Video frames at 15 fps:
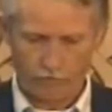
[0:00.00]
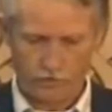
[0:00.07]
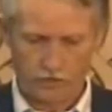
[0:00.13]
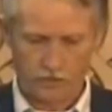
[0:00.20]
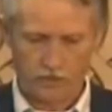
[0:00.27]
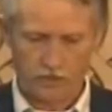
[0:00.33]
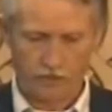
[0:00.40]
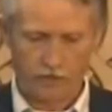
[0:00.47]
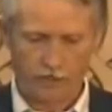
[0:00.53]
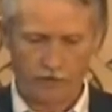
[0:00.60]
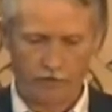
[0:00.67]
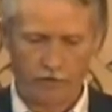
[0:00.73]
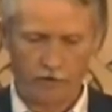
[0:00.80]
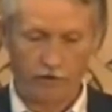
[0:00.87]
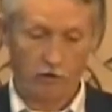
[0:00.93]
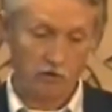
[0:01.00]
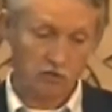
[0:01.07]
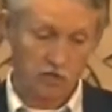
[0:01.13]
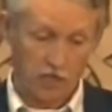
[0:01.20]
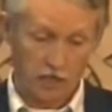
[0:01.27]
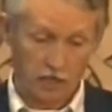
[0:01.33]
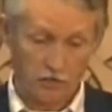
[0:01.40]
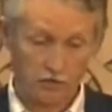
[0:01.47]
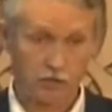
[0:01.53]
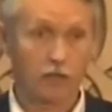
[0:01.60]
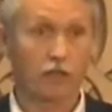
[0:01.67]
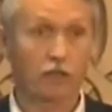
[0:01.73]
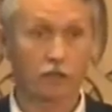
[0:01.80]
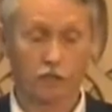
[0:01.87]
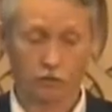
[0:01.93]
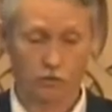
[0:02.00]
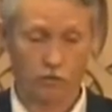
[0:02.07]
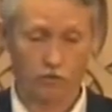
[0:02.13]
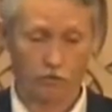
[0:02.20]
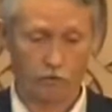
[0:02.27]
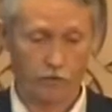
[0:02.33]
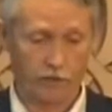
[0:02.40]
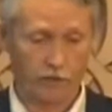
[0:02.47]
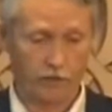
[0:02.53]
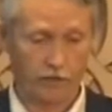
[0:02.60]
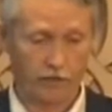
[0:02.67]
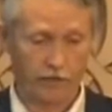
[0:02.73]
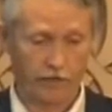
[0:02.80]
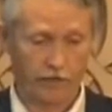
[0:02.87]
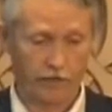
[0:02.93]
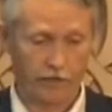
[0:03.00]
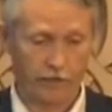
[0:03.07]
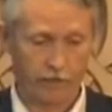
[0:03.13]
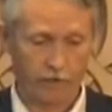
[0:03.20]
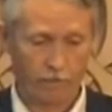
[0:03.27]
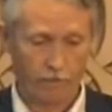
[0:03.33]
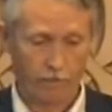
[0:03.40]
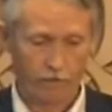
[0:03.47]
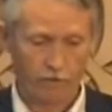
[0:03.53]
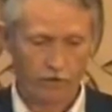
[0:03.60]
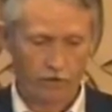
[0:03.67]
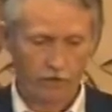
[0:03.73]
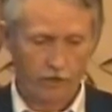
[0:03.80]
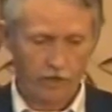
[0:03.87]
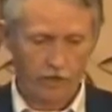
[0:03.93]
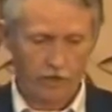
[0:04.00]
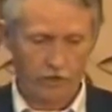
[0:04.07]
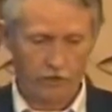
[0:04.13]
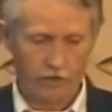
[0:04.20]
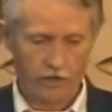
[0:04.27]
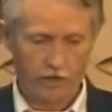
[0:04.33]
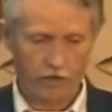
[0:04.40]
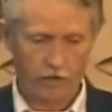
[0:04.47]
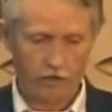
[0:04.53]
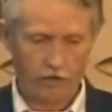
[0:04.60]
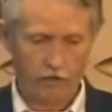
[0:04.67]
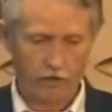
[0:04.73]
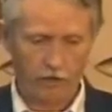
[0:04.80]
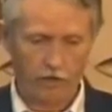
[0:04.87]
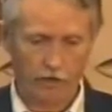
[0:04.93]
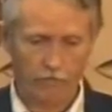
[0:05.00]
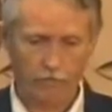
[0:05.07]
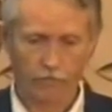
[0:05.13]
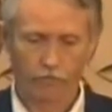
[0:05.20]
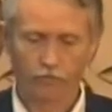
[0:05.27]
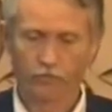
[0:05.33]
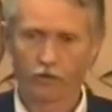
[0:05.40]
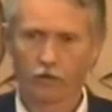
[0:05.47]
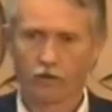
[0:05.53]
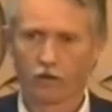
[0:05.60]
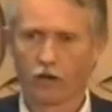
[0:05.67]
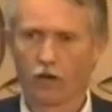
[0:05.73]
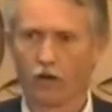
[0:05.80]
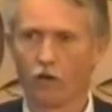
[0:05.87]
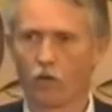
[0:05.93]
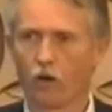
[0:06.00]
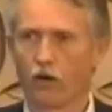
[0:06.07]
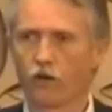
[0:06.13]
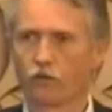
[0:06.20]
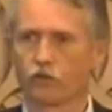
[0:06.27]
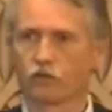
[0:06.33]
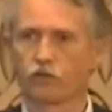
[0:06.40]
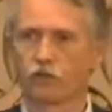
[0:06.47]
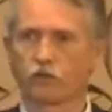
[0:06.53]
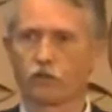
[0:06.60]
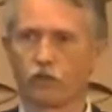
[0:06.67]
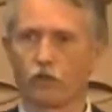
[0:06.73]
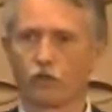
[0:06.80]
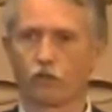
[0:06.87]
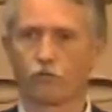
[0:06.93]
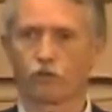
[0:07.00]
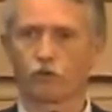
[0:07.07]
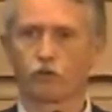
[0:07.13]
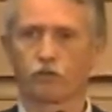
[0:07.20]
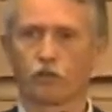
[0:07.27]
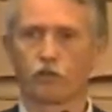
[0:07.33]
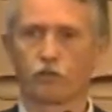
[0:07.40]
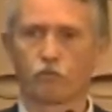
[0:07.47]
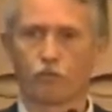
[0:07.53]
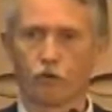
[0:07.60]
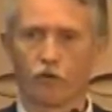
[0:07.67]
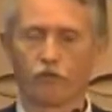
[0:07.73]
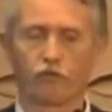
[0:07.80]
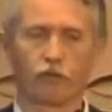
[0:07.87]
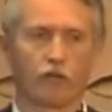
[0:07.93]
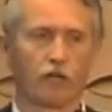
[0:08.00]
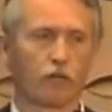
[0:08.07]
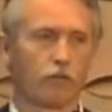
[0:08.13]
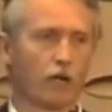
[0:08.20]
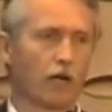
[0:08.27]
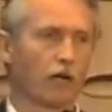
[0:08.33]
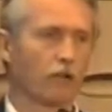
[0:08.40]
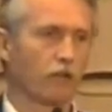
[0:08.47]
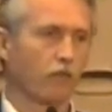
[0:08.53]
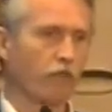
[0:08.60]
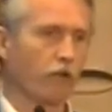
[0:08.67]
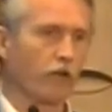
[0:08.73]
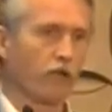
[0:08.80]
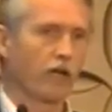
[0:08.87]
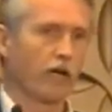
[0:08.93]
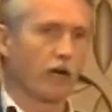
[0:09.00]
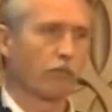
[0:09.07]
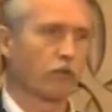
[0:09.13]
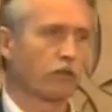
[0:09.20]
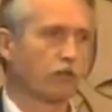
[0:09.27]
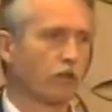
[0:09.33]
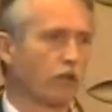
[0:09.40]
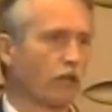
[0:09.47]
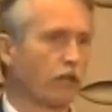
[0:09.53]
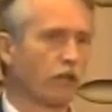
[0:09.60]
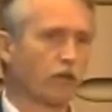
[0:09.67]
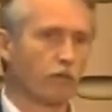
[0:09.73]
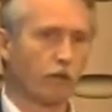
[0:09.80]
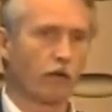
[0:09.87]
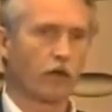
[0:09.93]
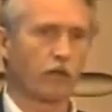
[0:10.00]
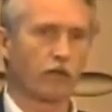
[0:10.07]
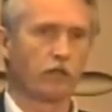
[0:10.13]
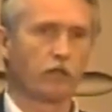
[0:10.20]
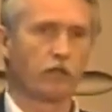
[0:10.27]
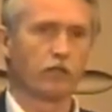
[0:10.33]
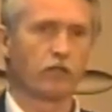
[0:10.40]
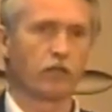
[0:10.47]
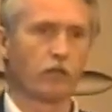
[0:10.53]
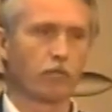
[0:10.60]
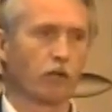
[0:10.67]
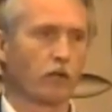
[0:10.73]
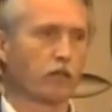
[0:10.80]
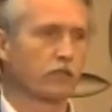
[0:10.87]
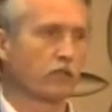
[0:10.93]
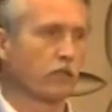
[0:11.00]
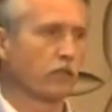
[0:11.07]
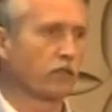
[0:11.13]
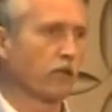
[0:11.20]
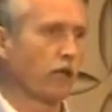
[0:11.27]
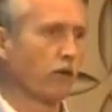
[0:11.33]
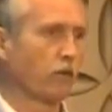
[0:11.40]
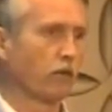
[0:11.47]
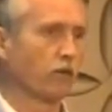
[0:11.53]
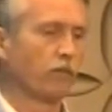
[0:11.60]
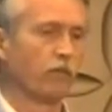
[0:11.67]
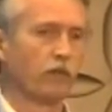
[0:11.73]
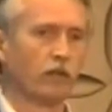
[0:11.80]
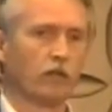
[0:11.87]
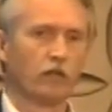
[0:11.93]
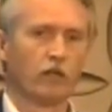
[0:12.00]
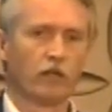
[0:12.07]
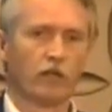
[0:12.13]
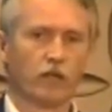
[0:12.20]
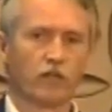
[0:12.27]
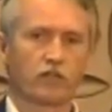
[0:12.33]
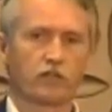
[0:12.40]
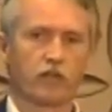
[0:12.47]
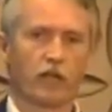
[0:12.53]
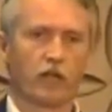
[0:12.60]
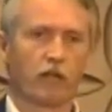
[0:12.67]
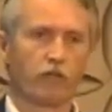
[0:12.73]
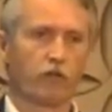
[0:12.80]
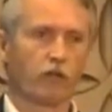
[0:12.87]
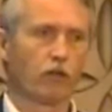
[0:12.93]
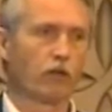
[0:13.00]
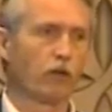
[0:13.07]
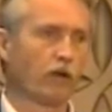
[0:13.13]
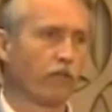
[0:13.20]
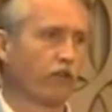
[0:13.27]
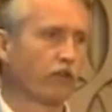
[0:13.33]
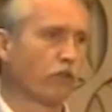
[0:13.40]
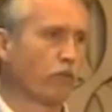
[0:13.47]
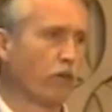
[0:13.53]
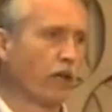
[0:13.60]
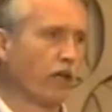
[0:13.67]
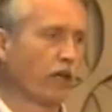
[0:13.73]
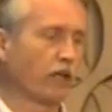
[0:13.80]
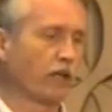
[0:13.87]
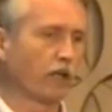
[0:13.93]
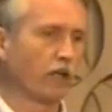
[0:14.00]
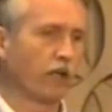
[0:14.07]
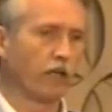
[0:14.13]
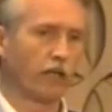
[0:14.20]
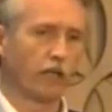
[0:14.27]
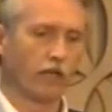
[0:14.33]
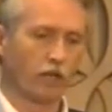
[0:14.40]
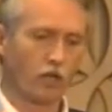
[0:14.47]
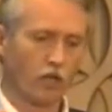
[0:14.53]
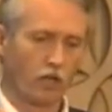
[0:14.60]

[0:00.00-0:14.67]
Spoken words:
Assisted living, hotels, like this one would be a good candidate. And then I want to just touch briefly about the funding opportunity that American DG brings to the table. Instead of you having to make a